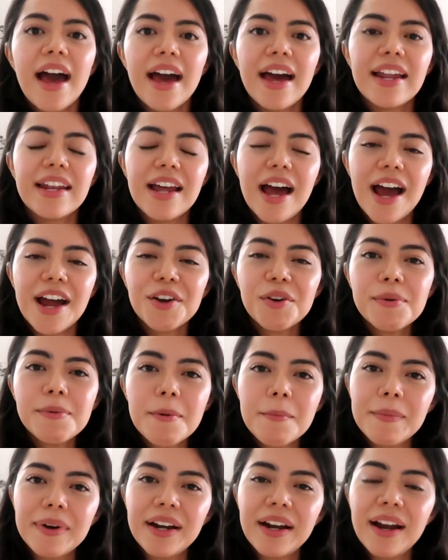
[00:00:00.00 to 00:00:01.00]
And I
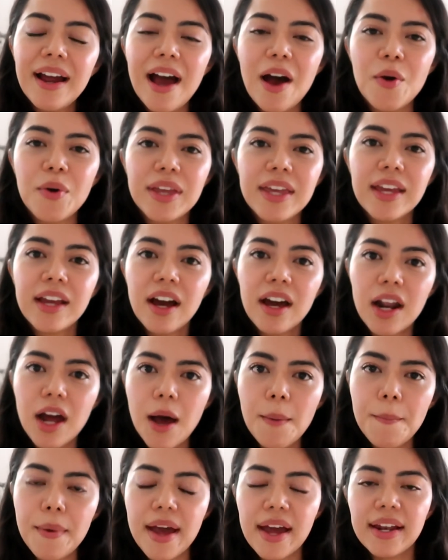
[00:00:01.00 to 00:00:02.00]
remember how he got
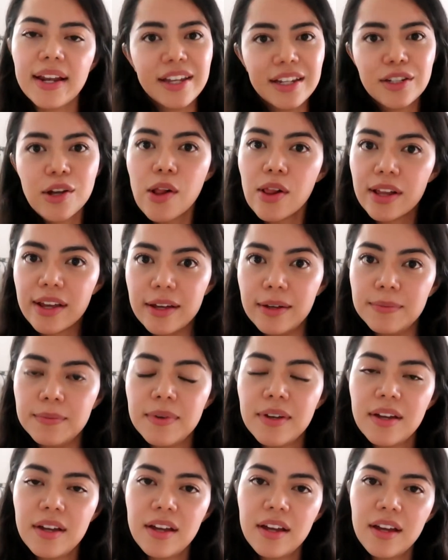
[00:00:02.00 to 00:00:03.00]
up and he told
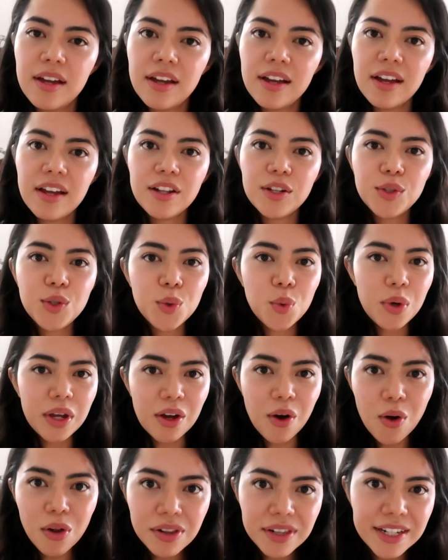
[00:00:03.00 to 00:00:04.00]
him, "Do
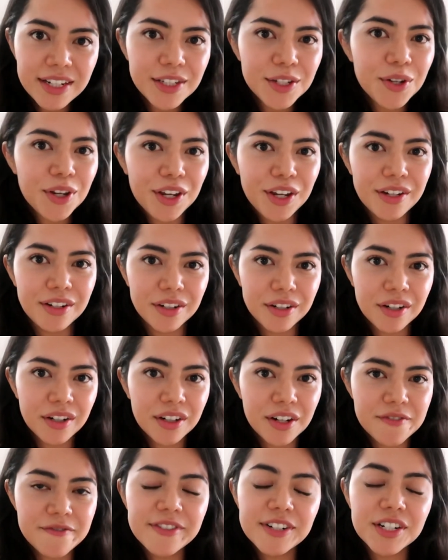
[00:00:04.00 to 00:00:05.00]
we all need to hear your
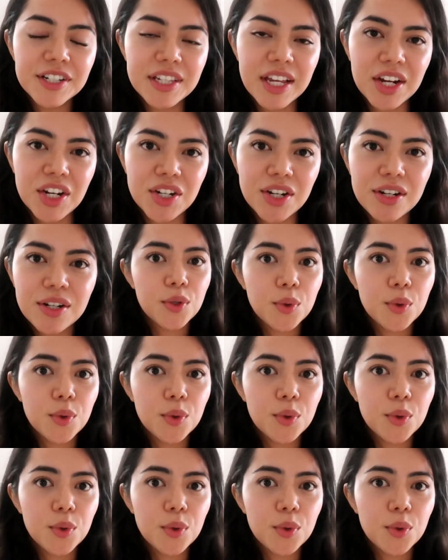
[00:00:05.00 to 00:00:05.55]
conversation?